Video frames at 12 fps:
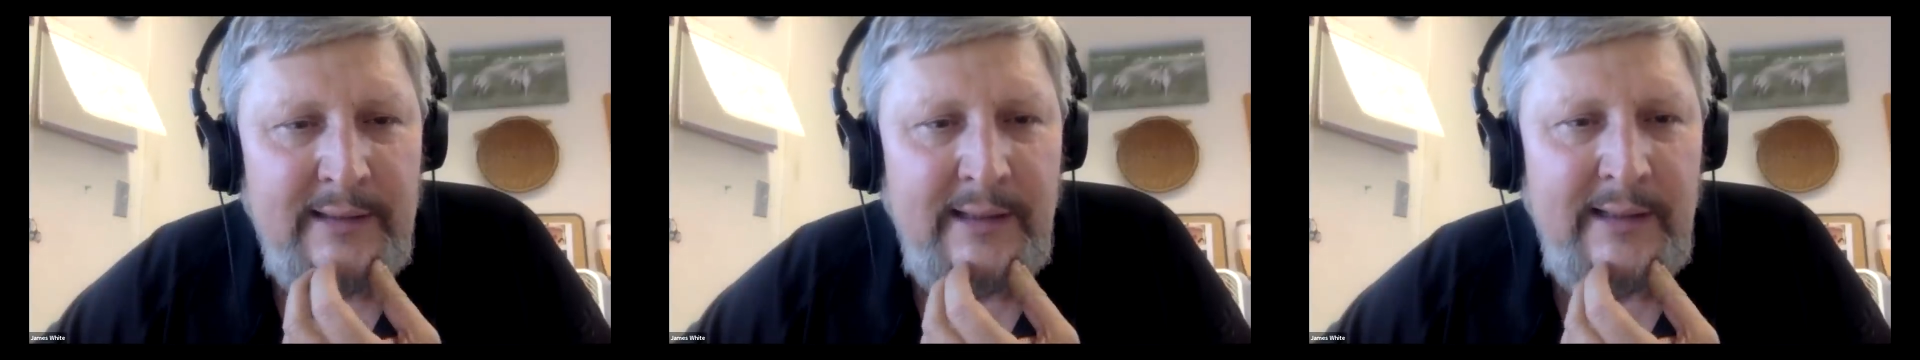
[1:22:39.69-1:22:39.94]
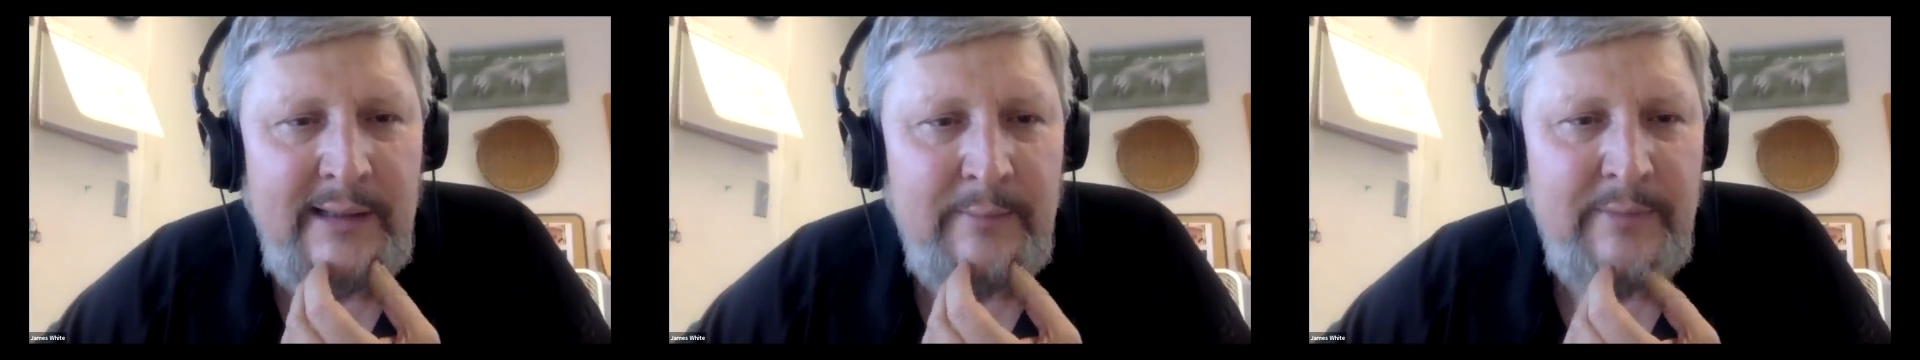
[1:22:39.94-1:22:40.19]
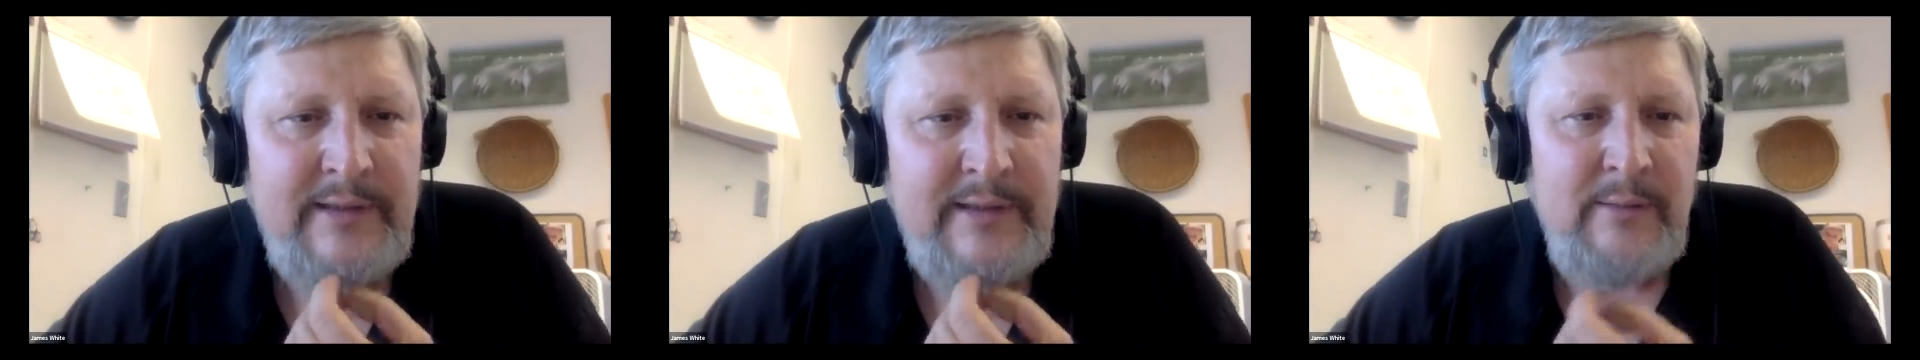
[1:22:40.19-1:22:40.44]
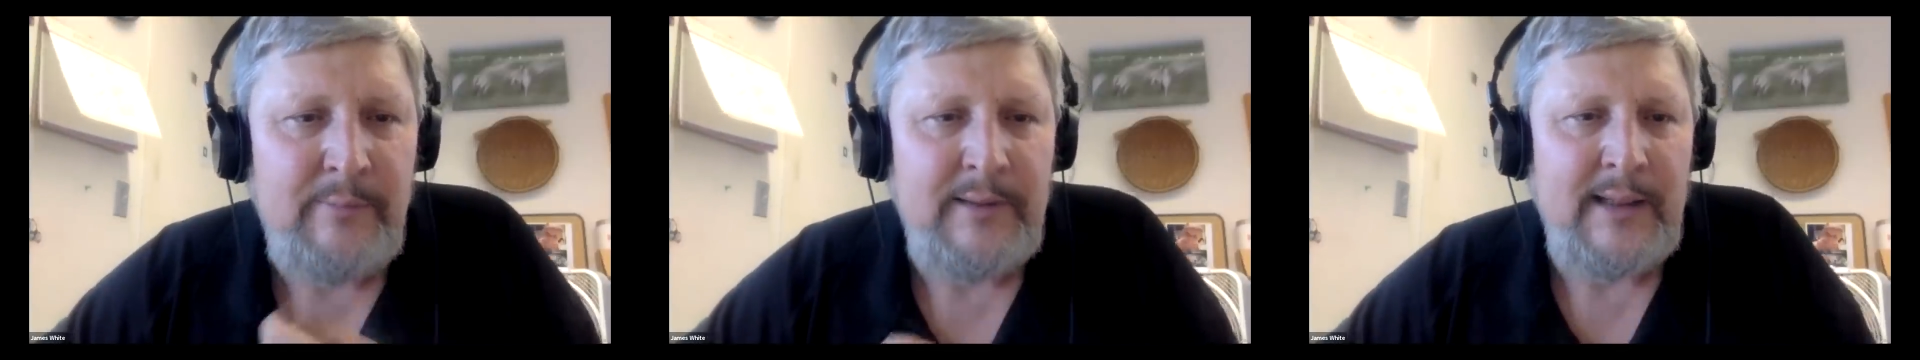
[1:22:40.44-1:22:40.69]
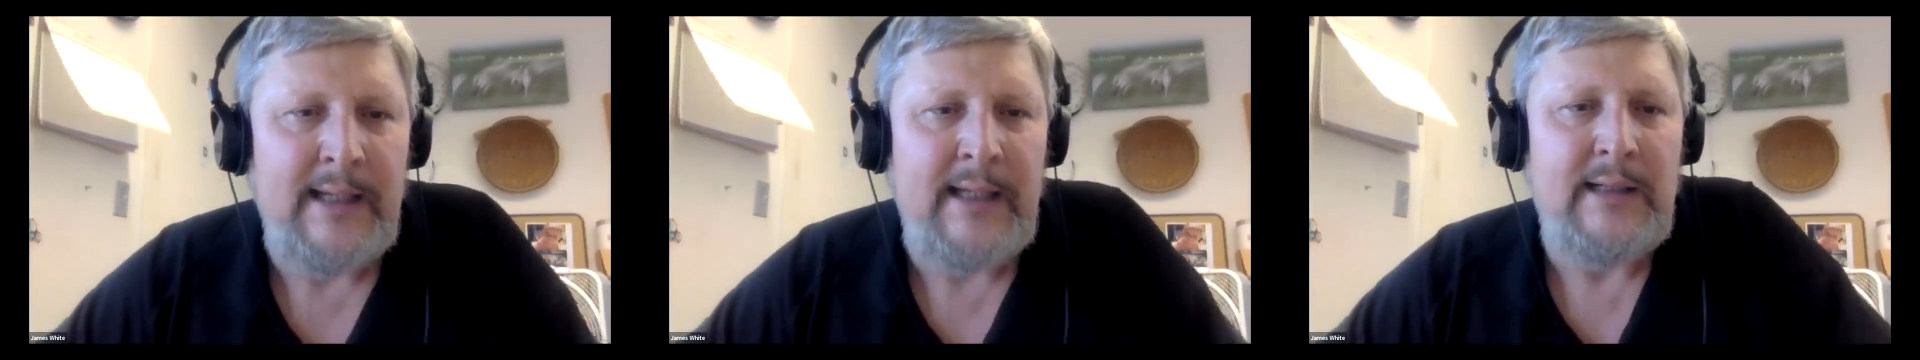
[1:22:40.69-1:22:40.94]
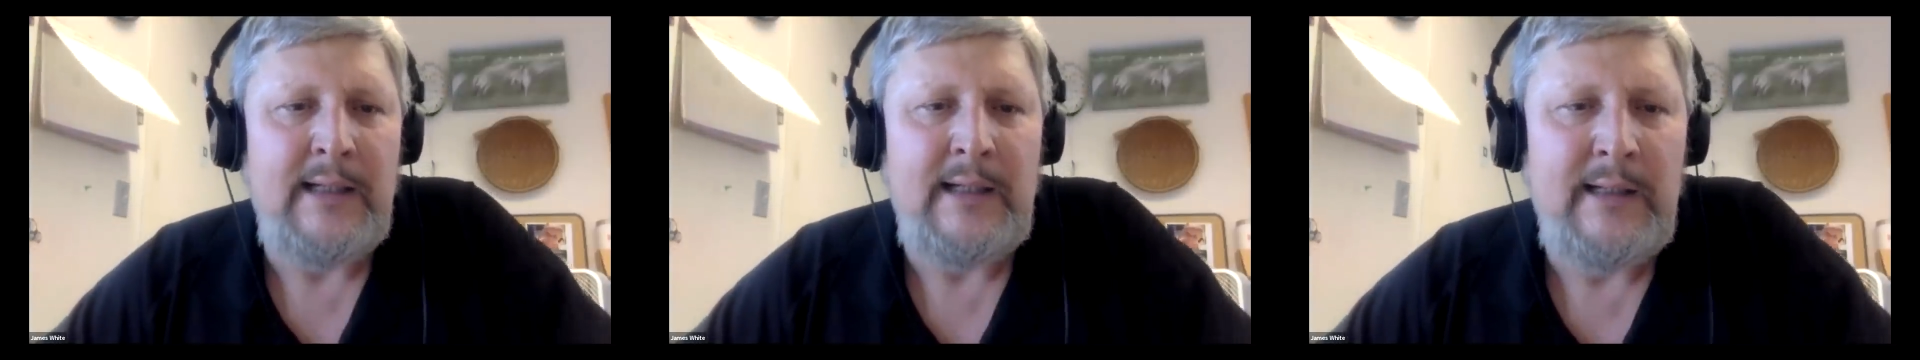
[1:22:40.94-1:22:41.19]
they inhibit the
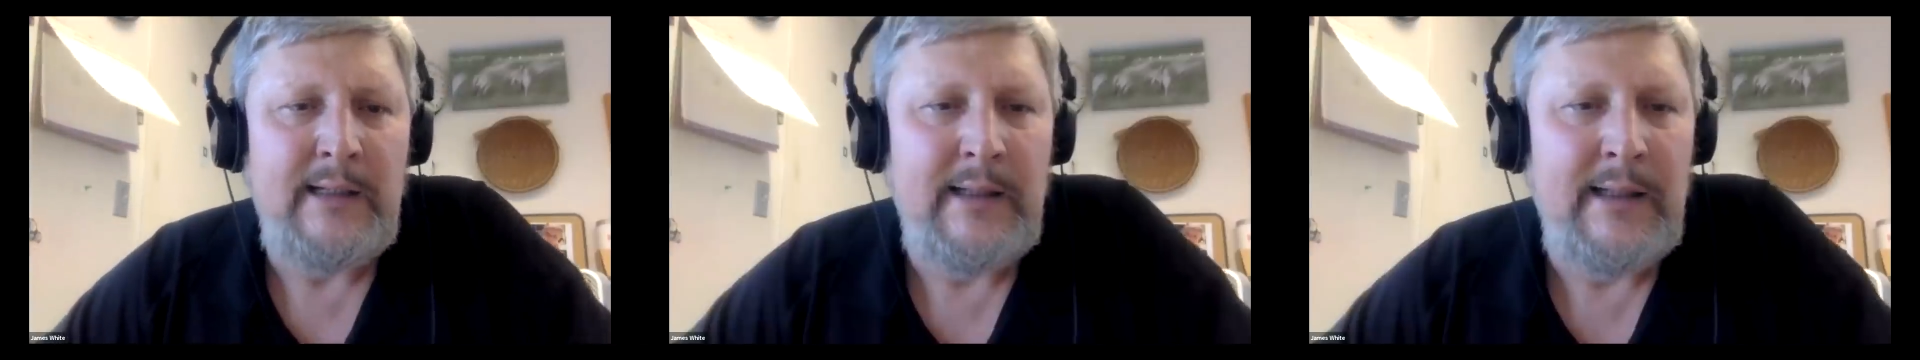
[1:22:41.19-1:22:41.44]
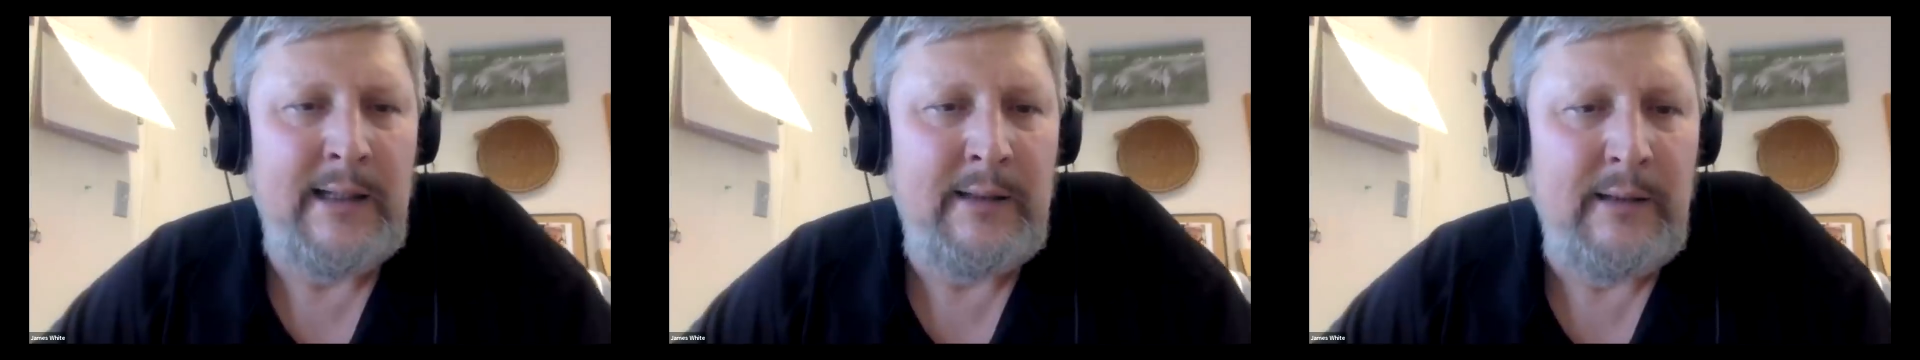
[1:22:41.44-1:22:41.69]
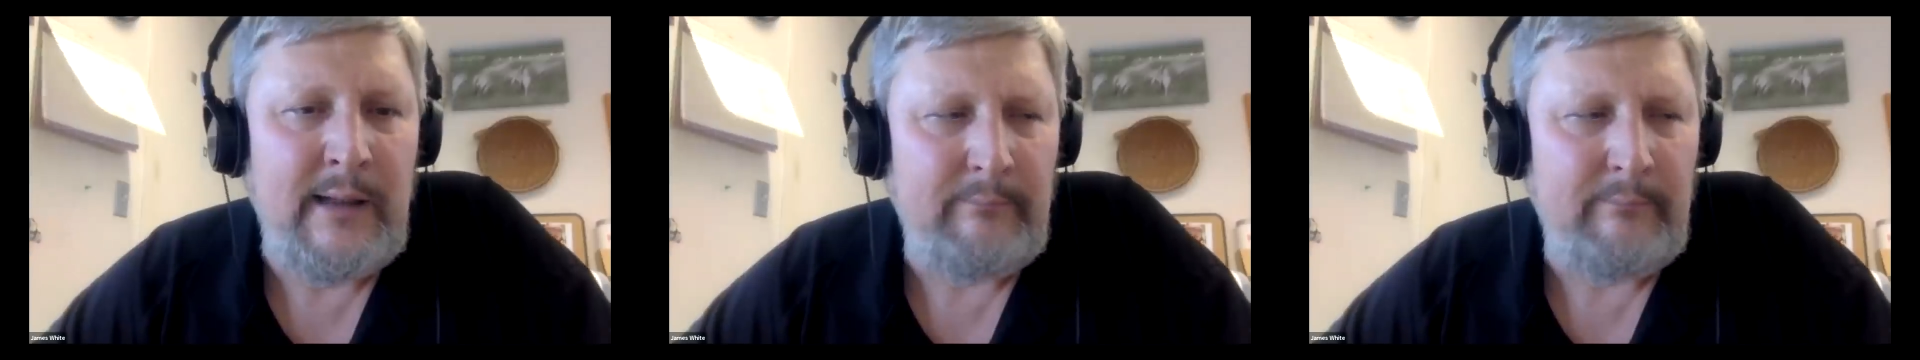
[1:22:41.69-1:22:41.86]
plant, and it and